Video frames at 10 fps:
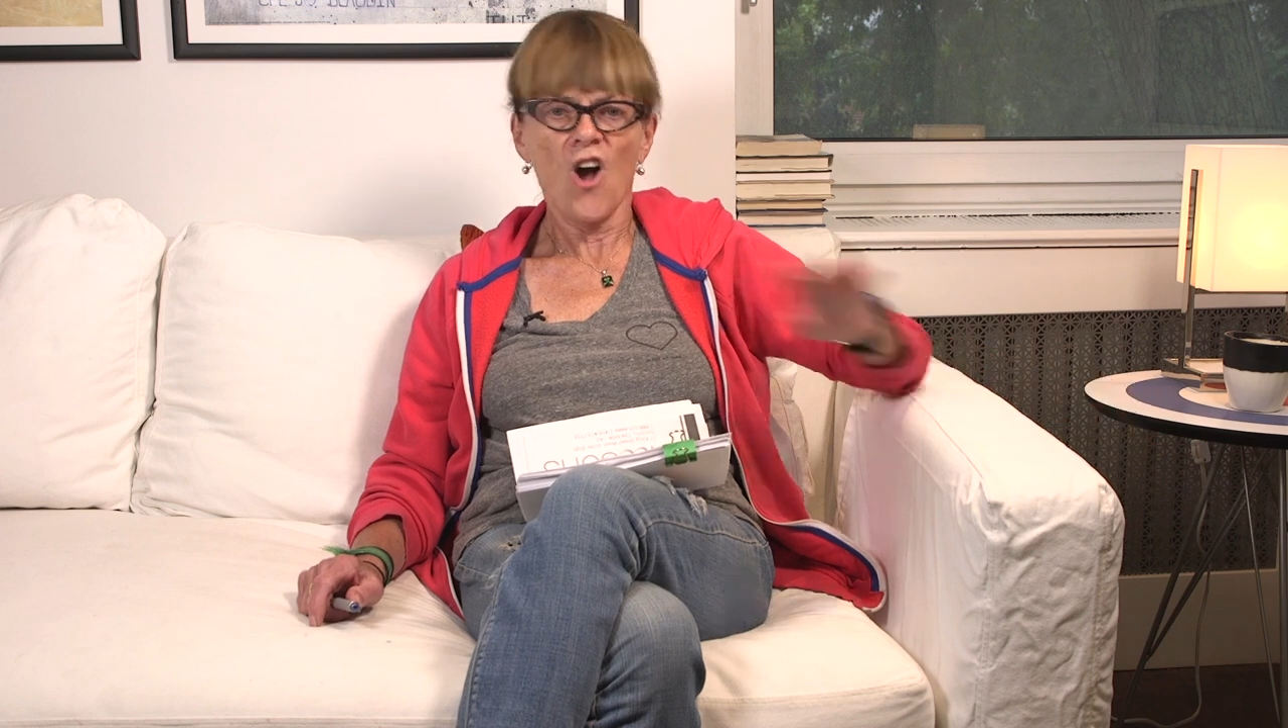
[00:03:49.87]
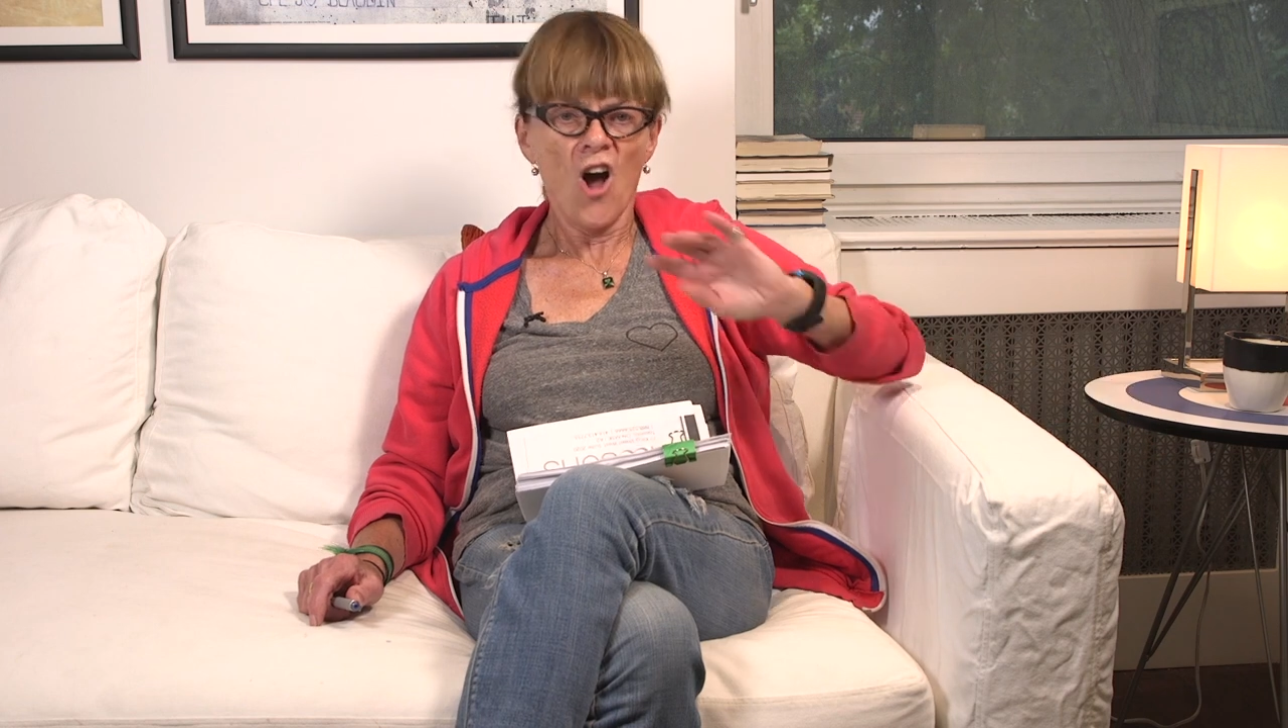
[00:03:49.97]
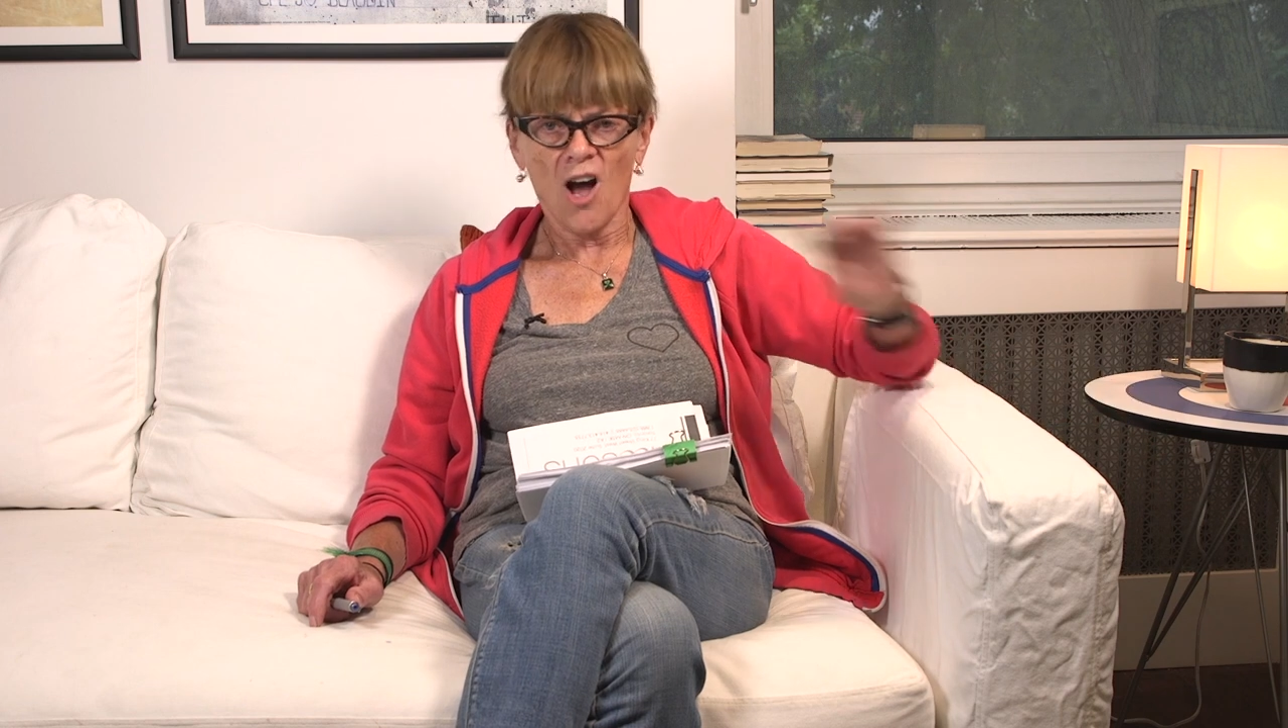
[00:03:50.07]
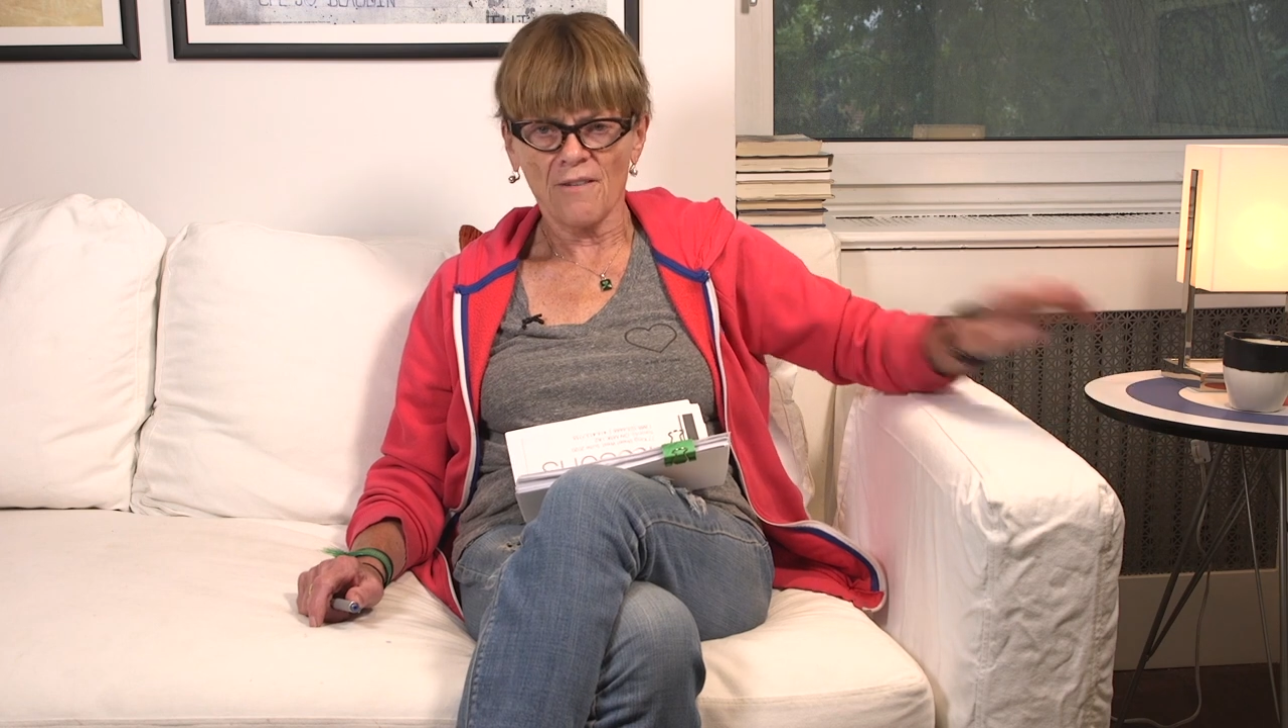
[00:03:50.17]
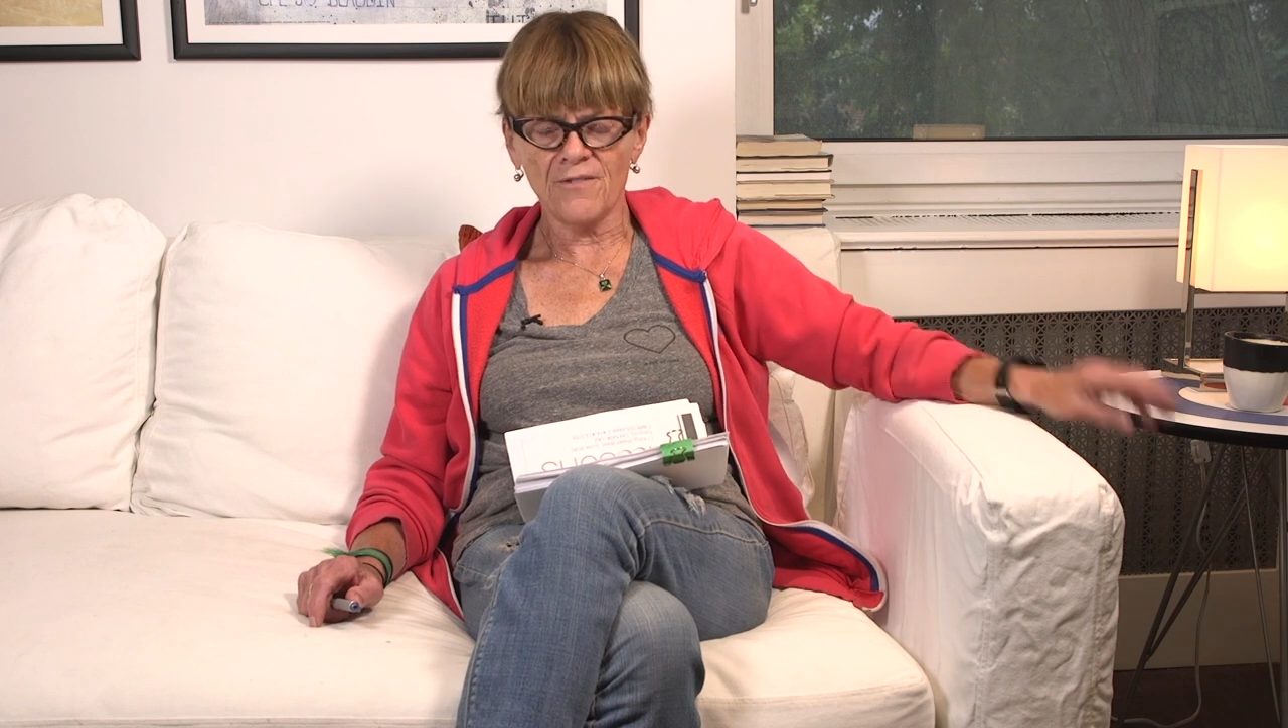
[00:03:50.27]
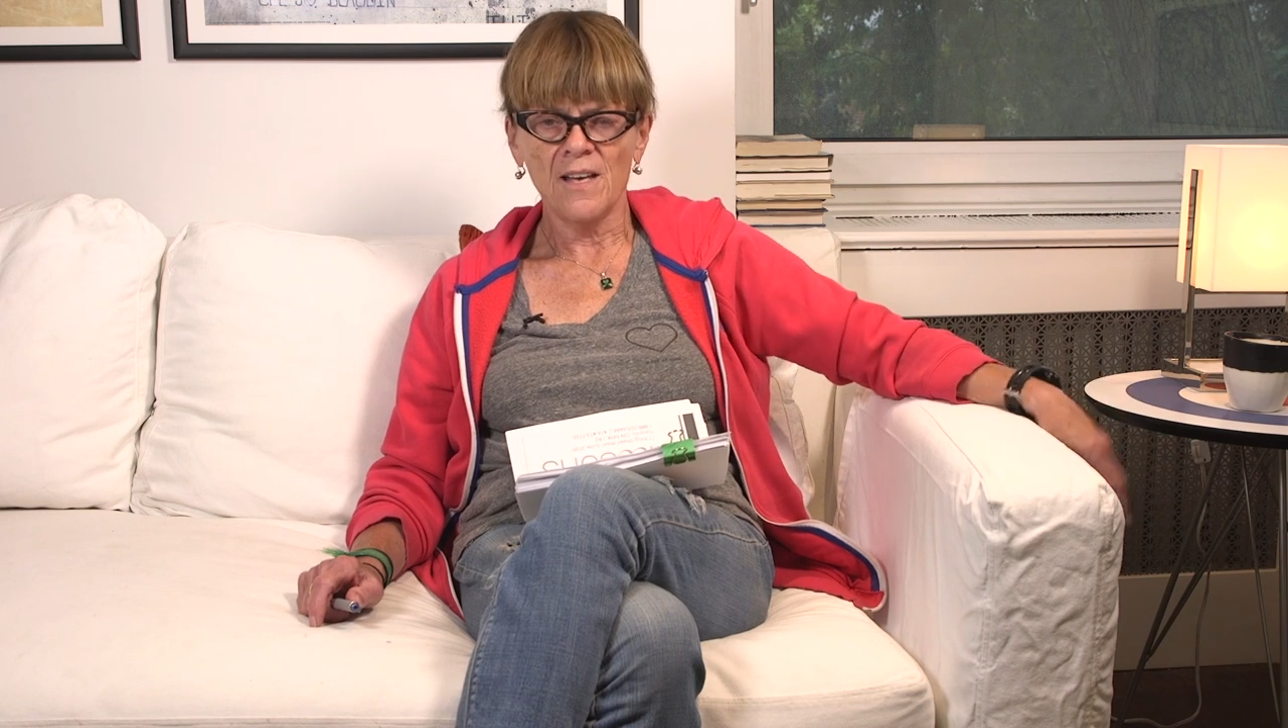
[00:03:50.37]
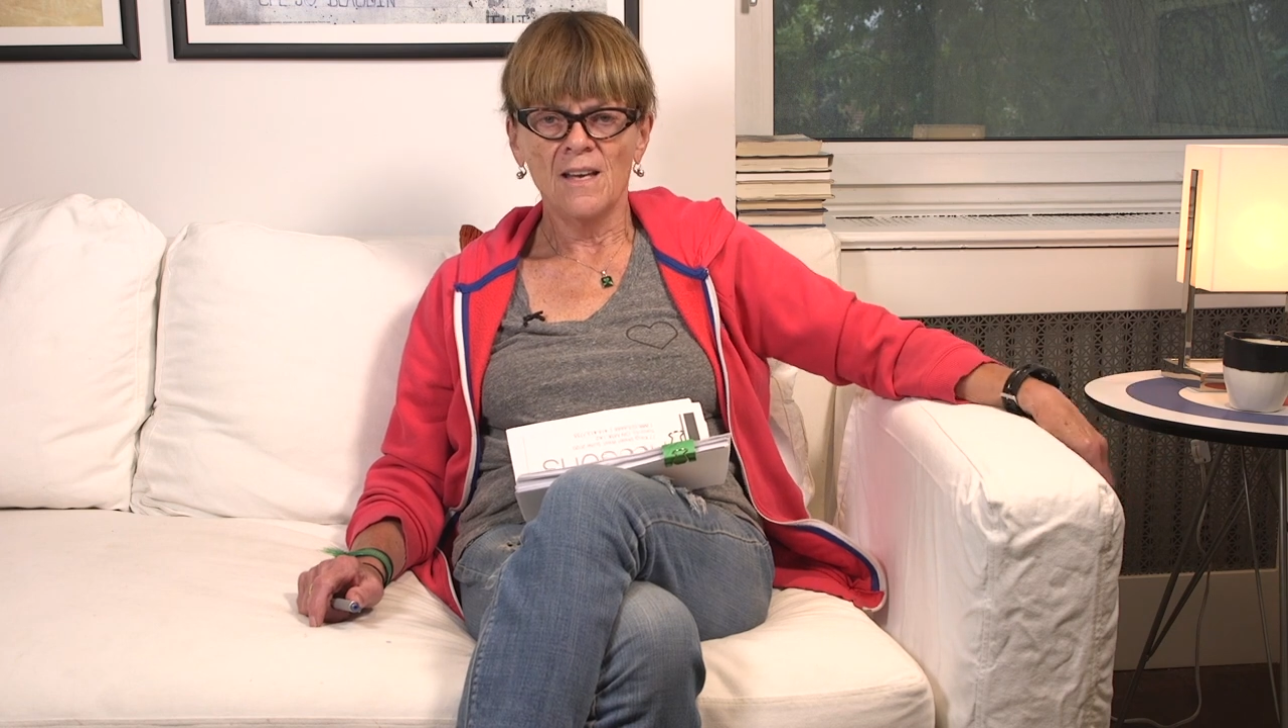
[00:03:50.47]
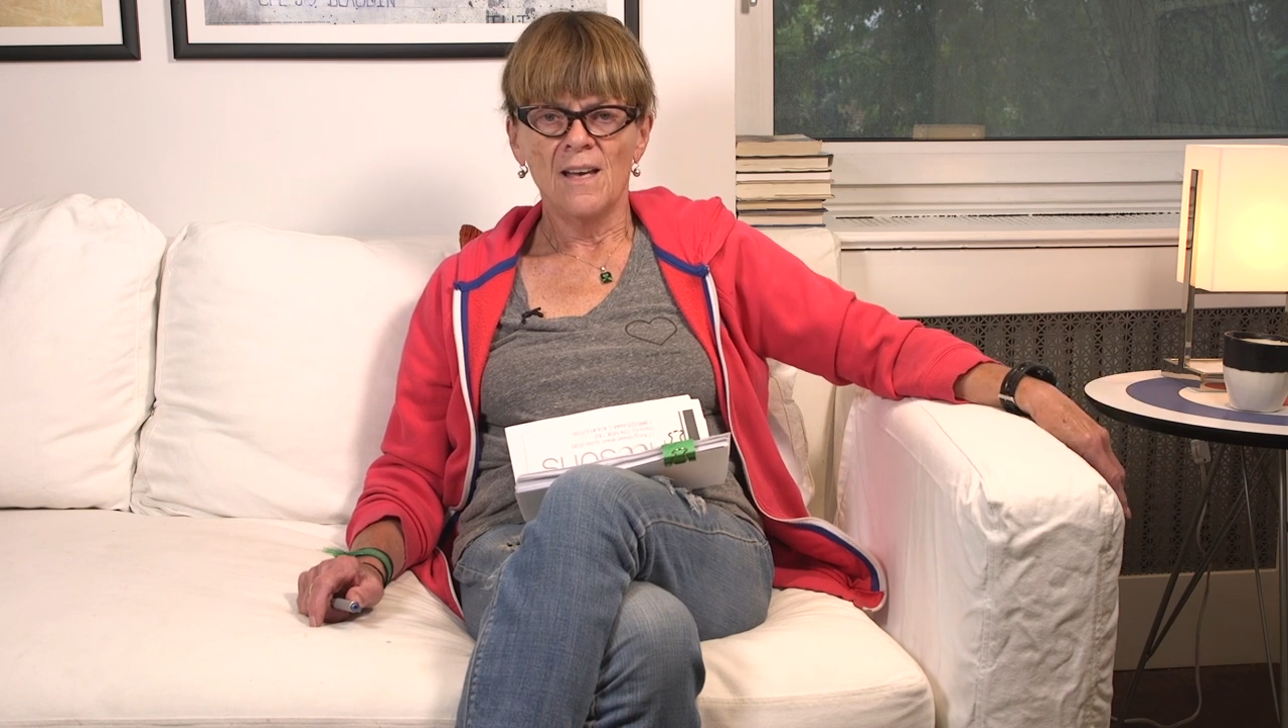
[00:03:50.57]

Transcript: off